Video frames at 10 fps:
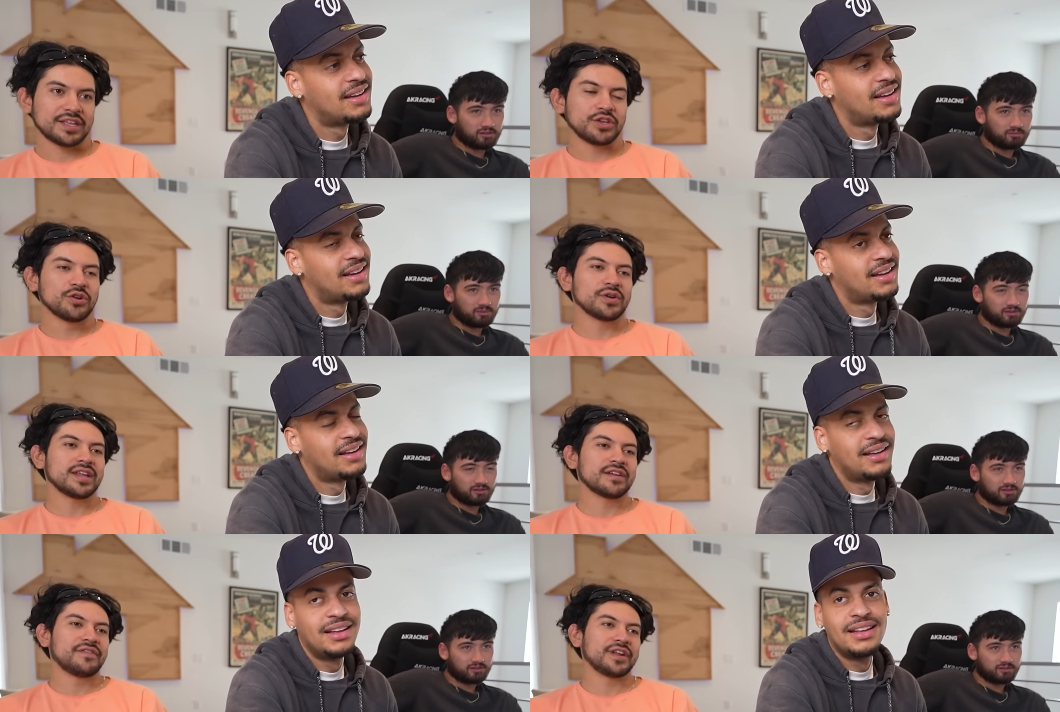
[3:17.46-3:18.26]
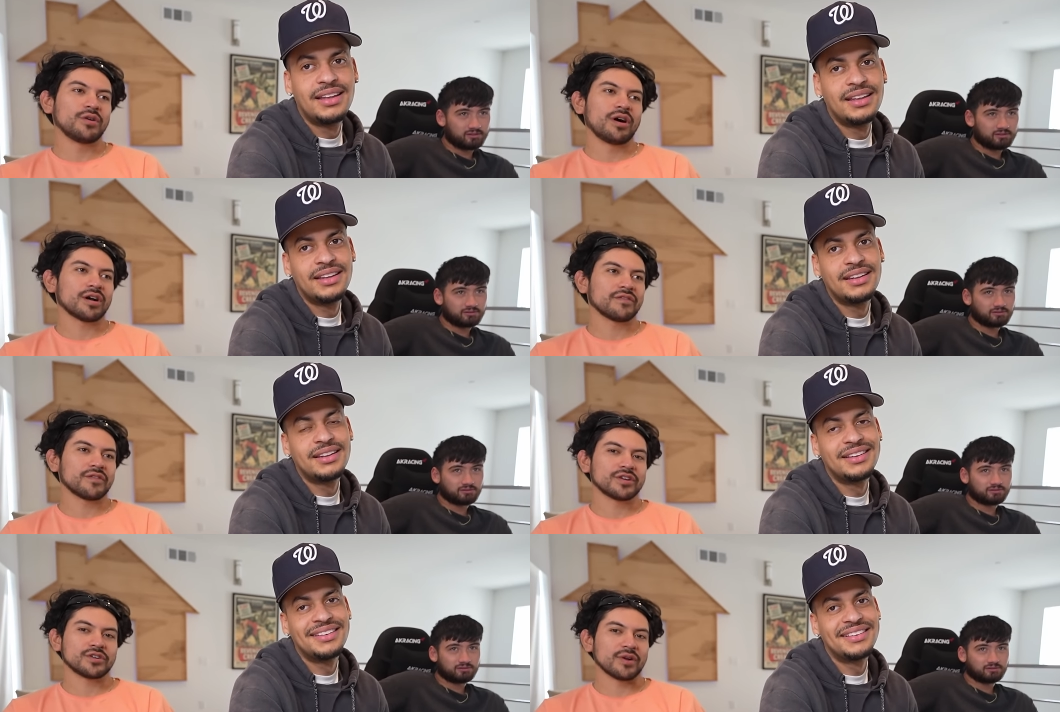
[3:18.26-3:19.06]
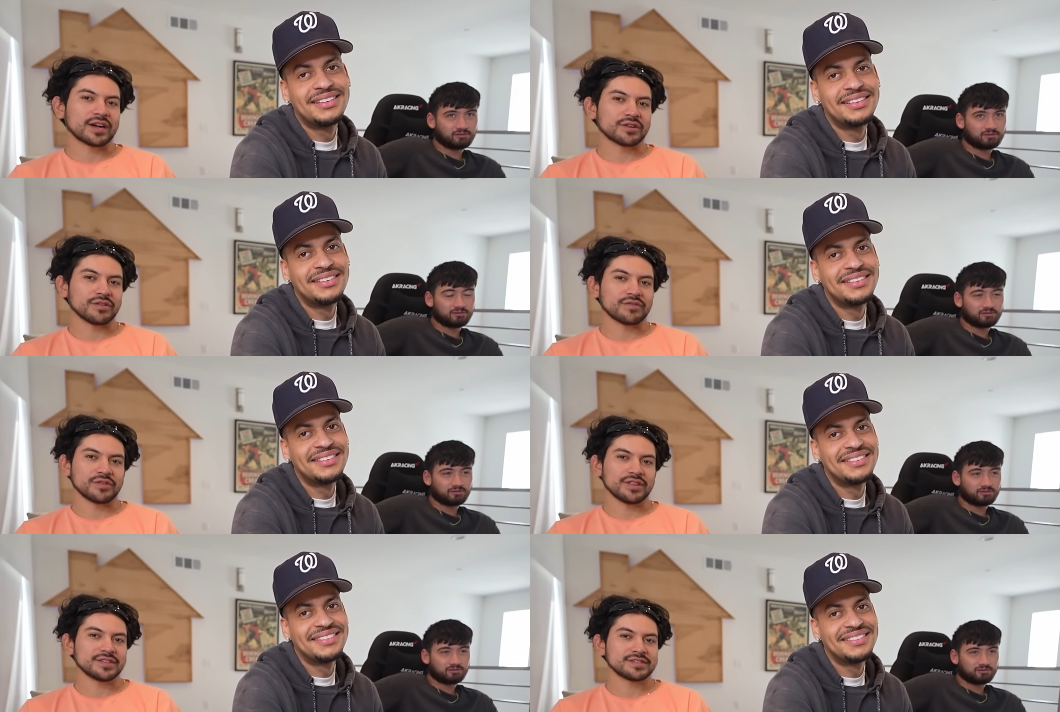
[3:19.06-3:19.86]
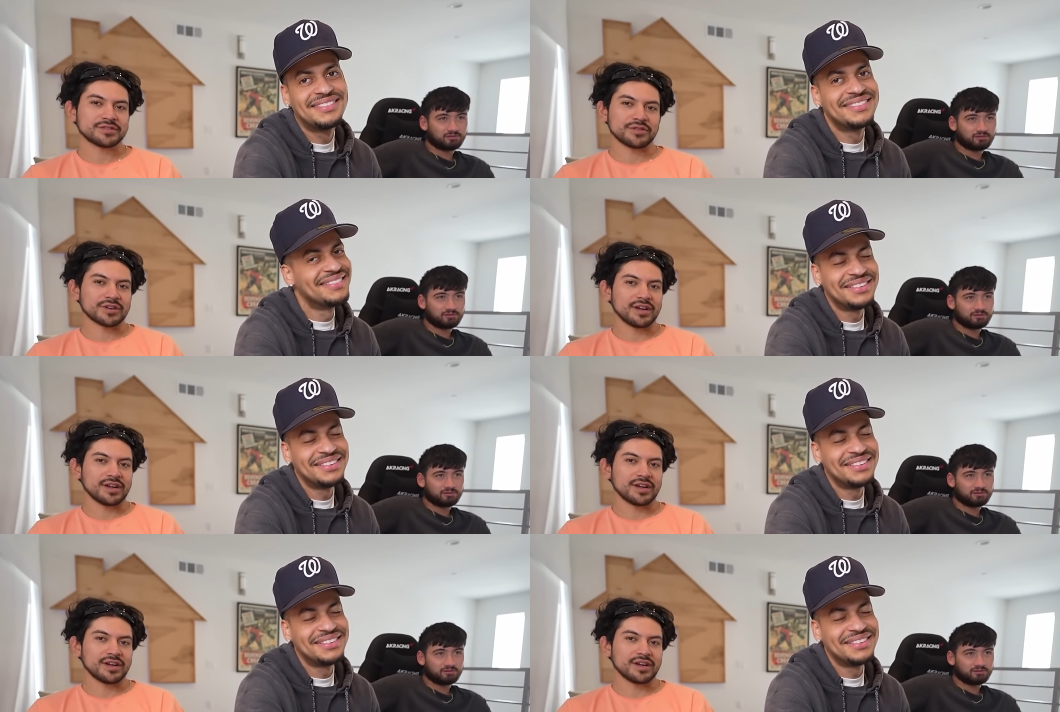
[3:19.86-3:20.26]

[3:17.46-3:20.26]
Speaker 1: You don't need a videographer, director for this sort of